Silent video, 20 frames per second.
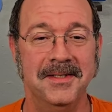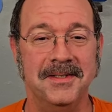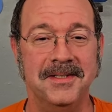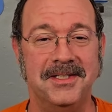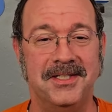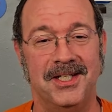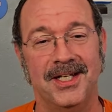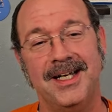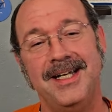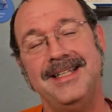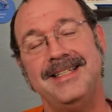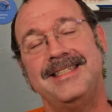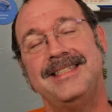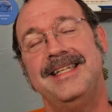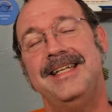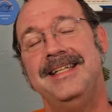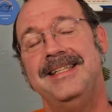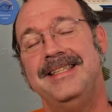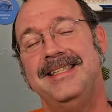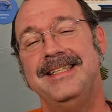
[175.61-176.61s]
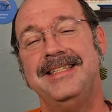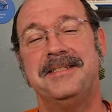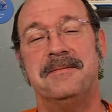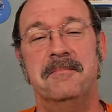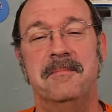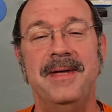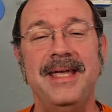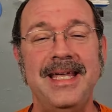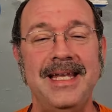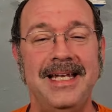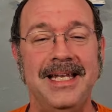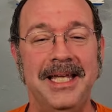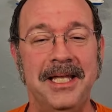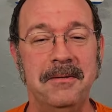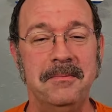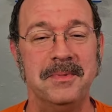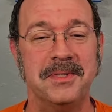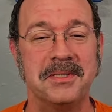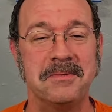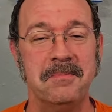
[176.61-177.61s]
John said this made
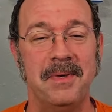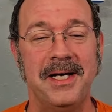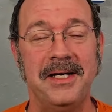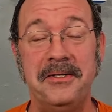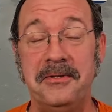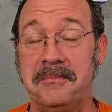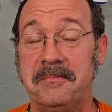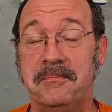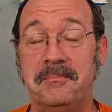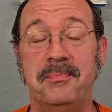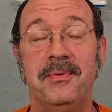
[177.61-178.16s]
him smile,